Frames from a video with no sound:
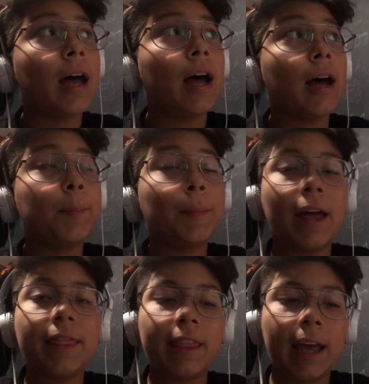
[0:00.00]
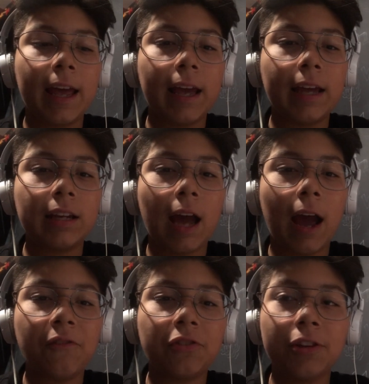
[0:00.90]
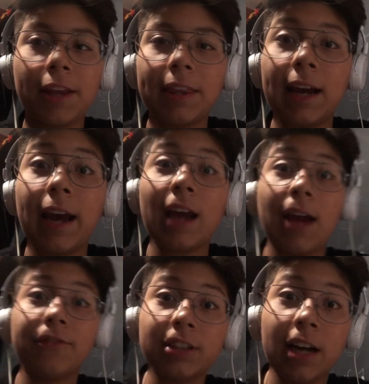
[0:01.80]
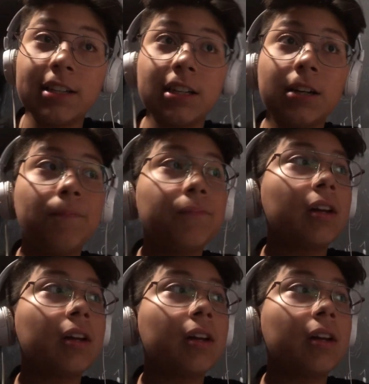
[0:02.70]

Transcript: And then after that, then I had advertising,